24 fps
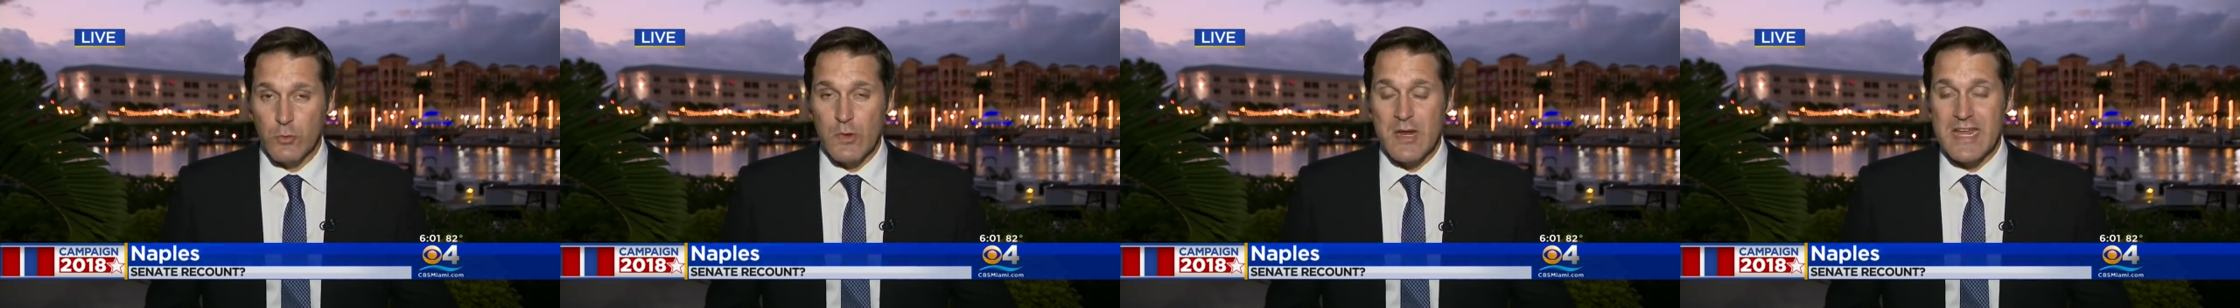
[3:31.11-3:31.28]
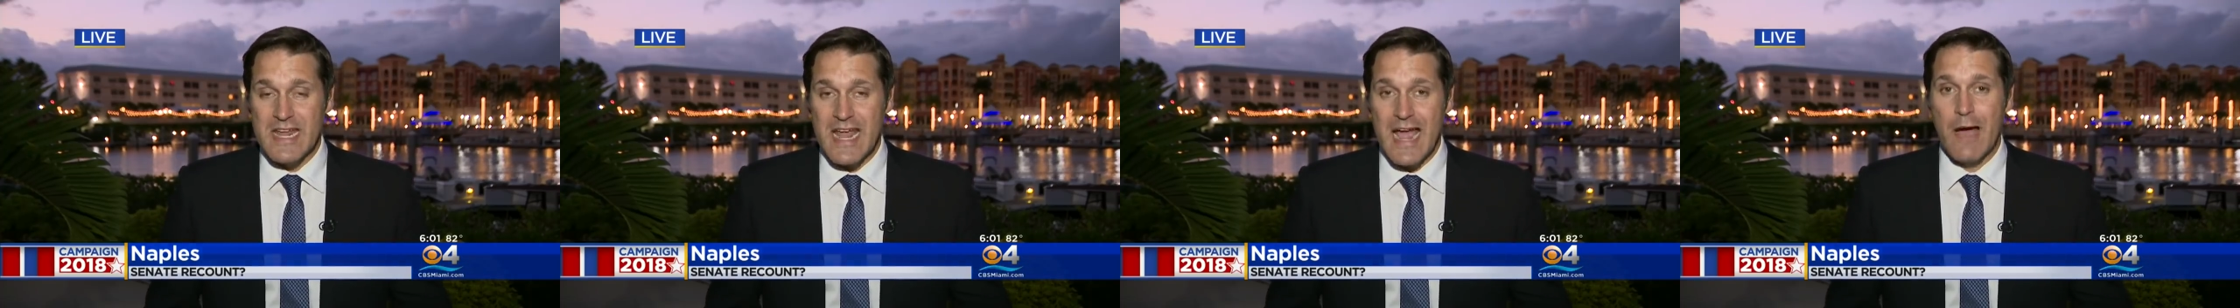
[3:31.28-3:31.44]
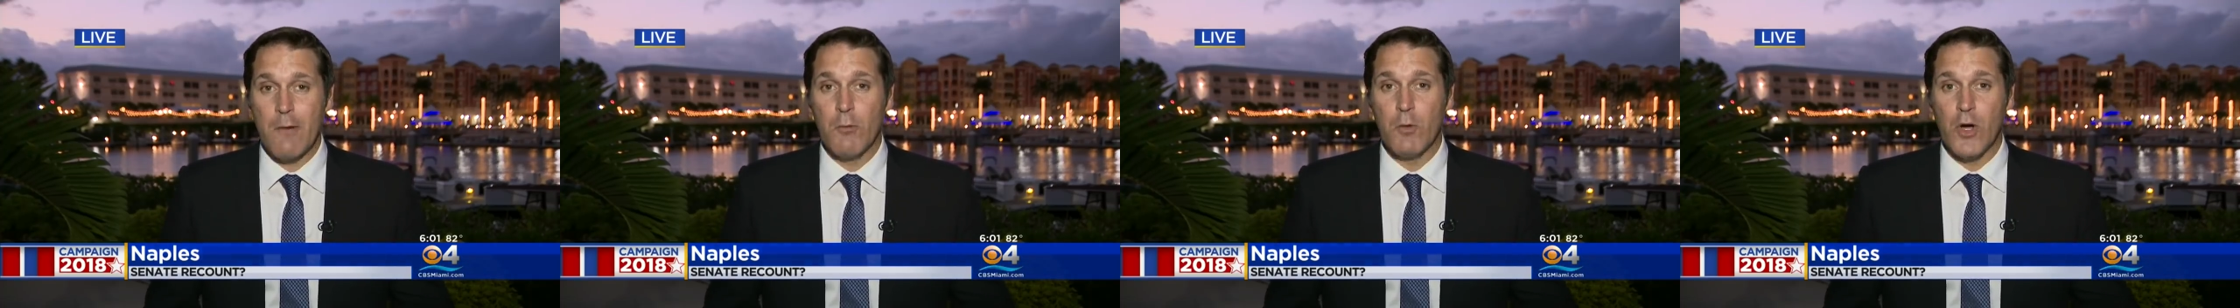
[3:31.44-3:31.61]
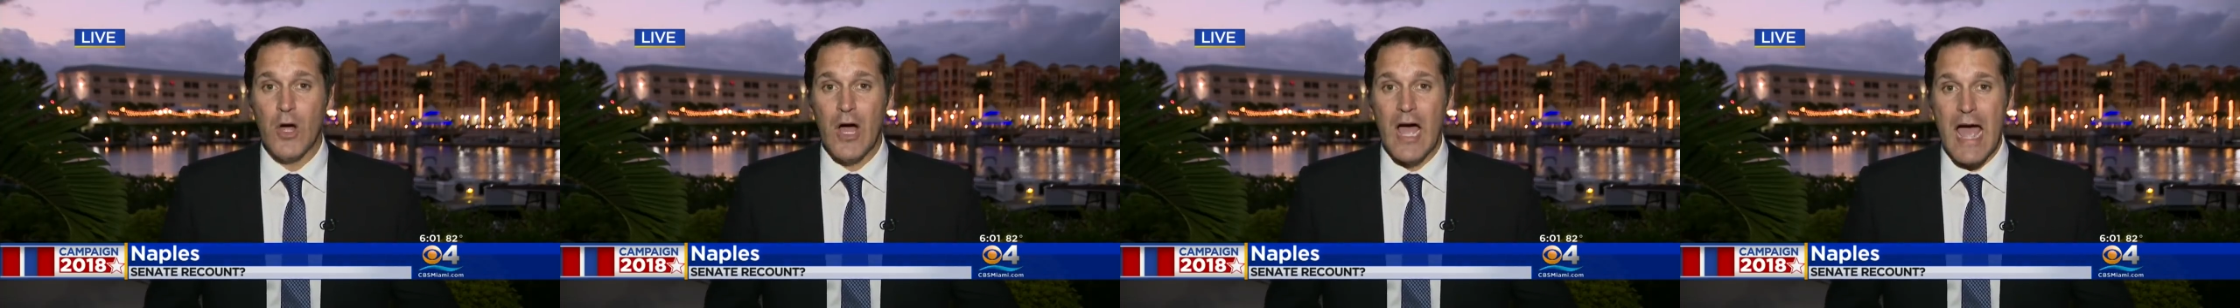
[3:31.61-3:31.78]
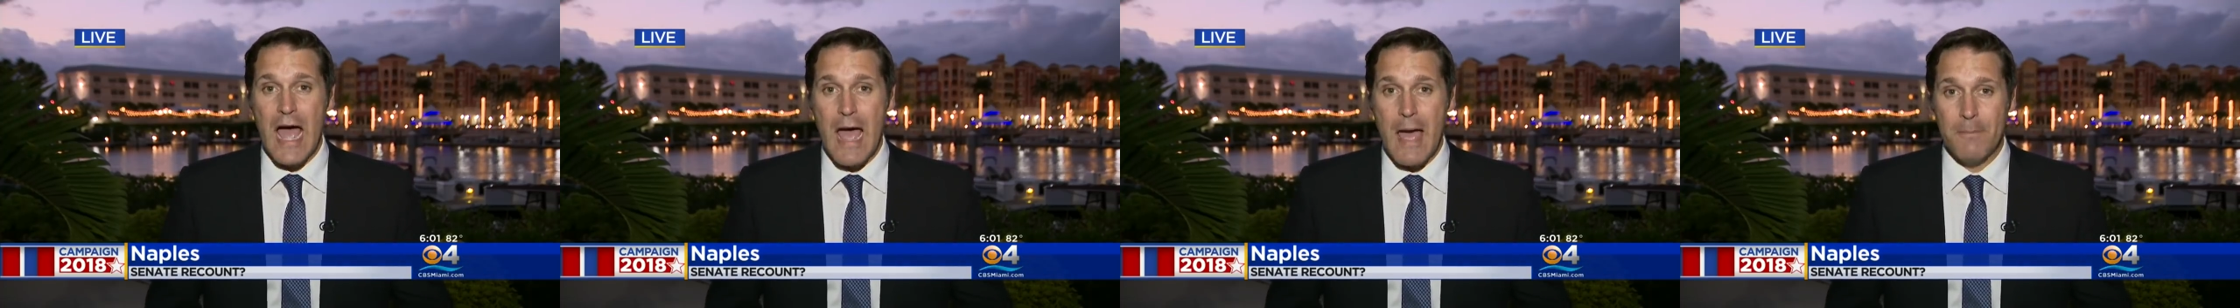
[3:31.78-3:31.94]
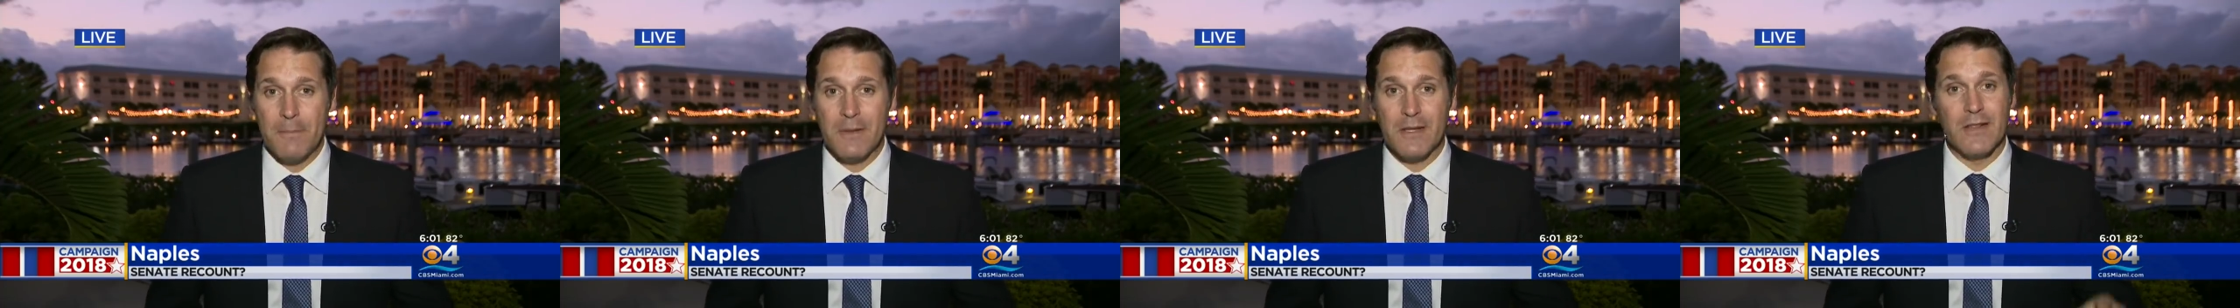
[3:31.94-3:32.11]
recount will
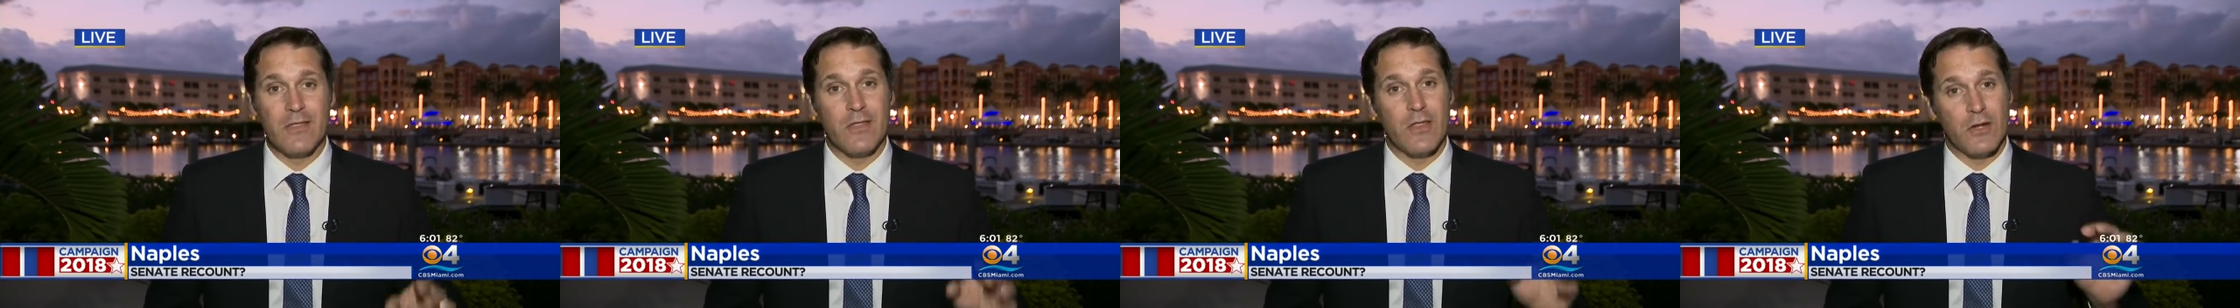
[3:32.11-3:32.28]
happen.